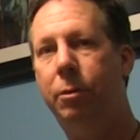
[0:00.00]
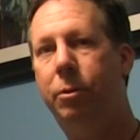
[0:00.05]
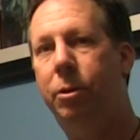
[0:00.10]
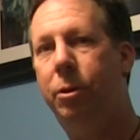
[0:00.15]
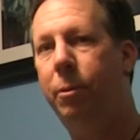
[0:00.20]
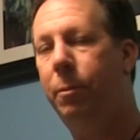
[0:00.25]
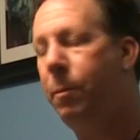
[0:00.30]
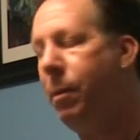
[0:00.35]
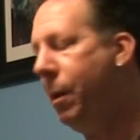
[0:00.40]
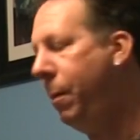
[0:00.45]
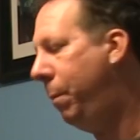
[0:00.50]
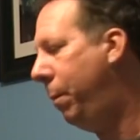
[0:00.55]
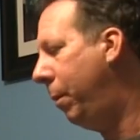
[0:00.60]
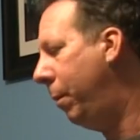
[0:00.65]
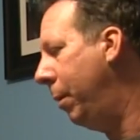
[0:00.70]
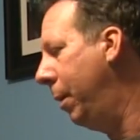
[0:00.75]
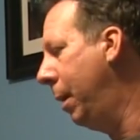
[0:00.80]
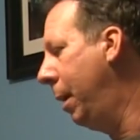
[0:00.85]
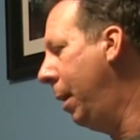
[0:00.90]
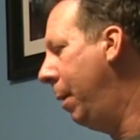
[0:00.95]
YouTube
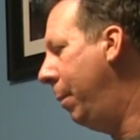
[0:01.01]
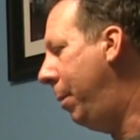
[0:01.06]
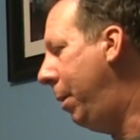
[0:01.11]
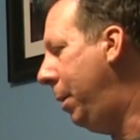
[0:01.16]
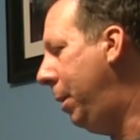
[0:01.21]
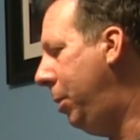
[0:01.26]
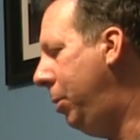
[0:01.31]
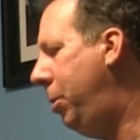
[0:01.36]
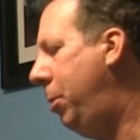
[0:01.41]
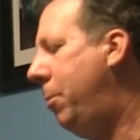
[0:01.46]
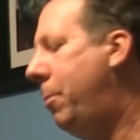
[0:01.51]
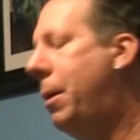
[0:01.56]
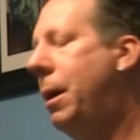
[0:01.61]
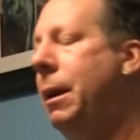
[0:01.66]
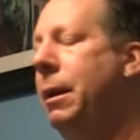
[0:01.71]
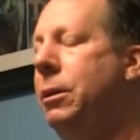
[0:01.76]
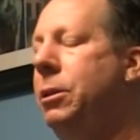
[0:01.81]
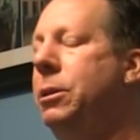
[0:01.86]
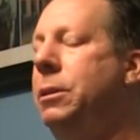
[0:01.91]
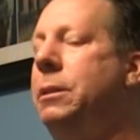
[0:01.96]
people. But you do
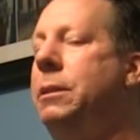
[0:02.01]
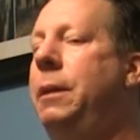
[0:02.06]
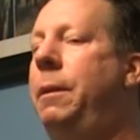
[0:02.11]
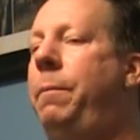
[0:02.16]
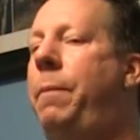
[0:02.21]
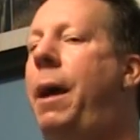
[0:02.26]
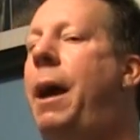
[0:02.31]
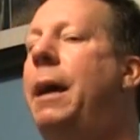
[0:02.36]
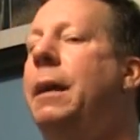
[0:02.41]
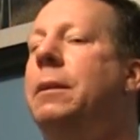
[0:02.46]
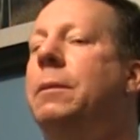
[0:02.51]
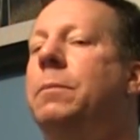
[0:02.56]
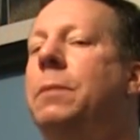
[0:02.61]
want to just sit back